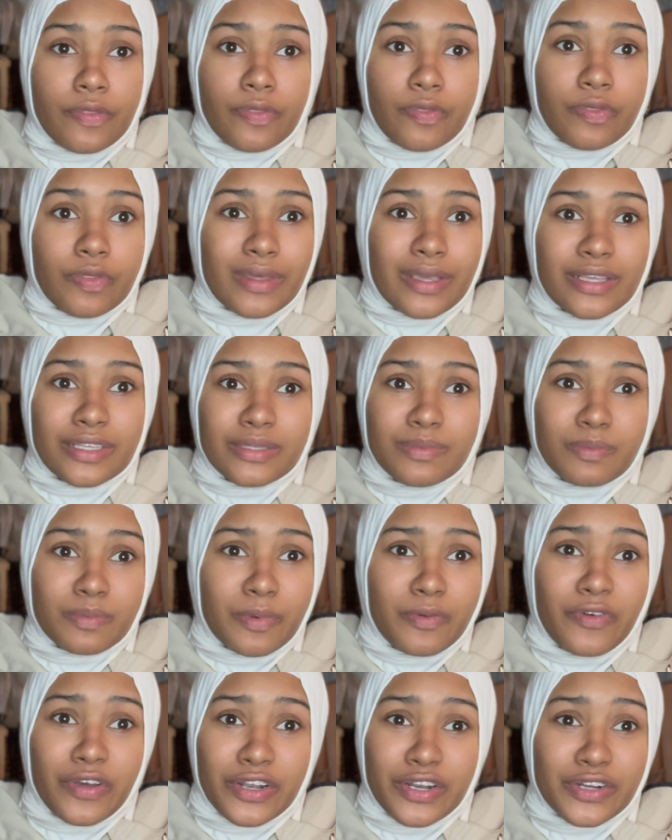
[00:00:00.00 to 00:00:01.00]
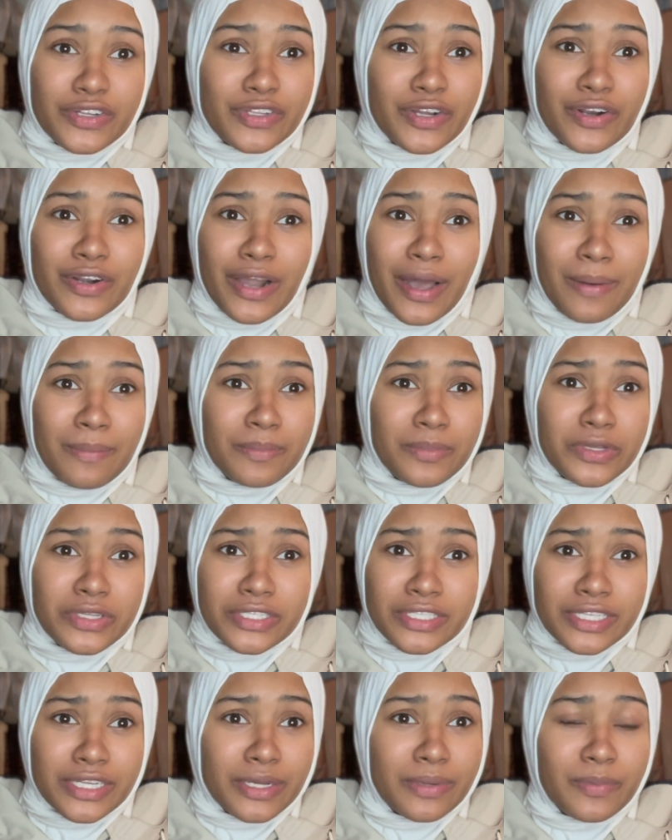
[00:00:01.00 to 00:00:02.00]
These vendors are not
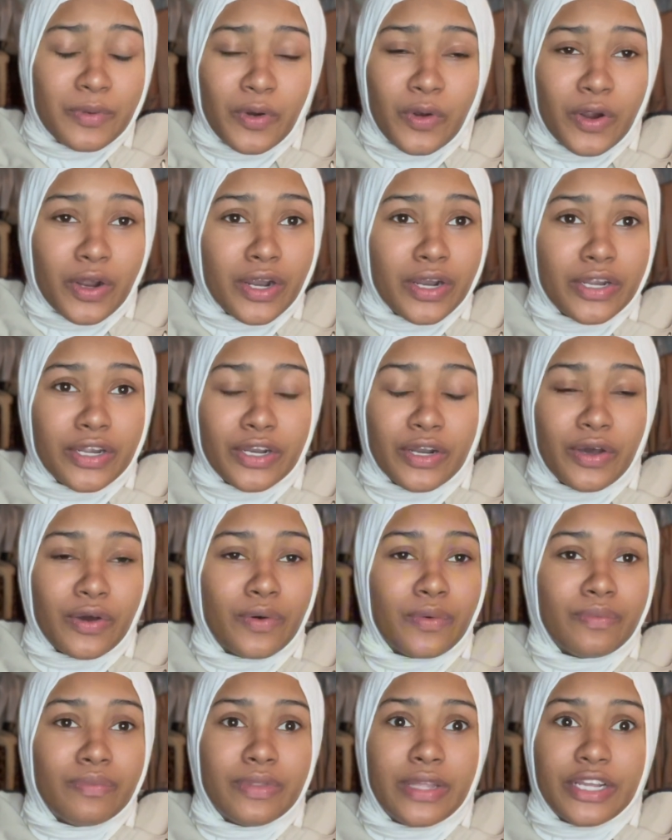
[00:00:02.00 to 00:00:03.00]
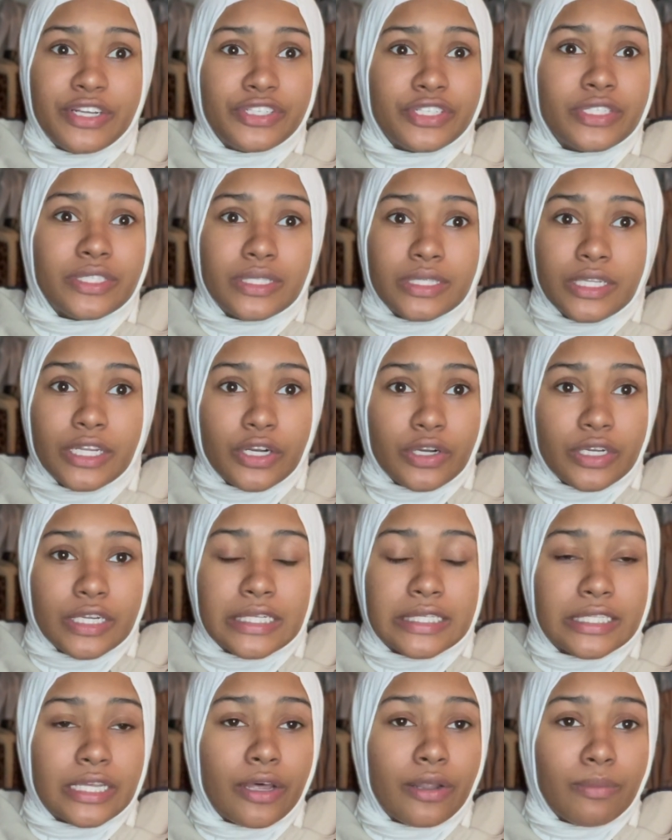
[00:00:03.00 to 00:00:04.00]
Muslim, or, you know, they just literally
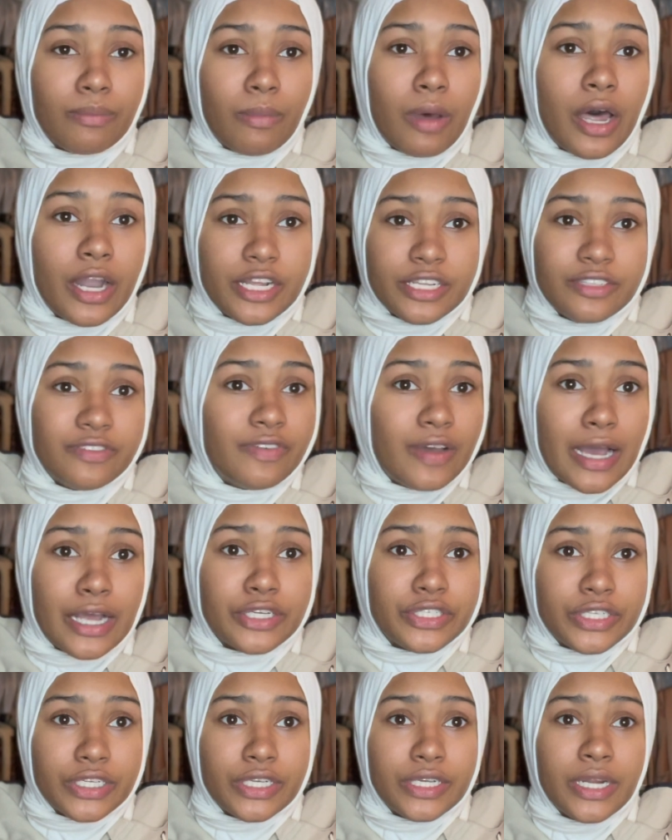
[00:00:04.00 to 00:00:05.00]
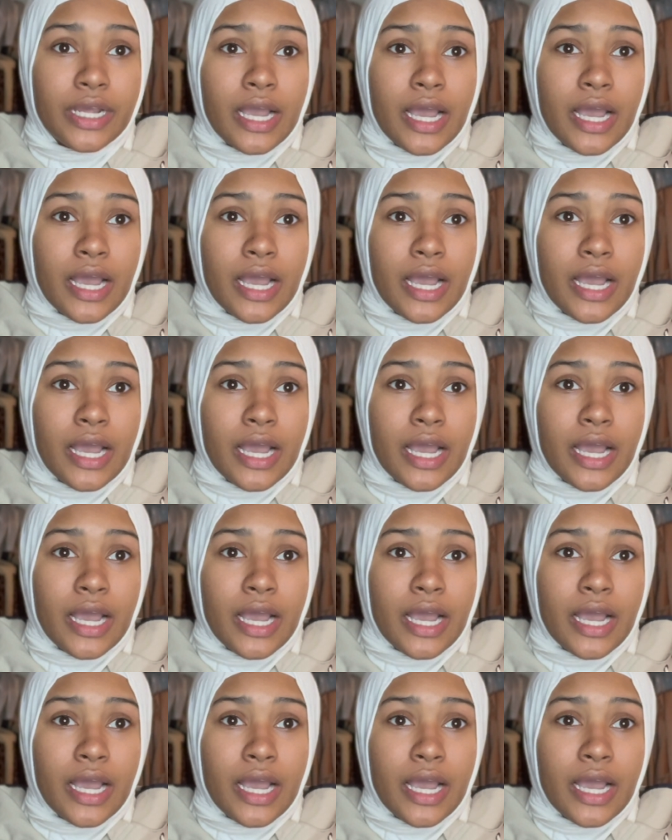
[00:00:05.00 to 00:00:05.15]
sell modest fashion.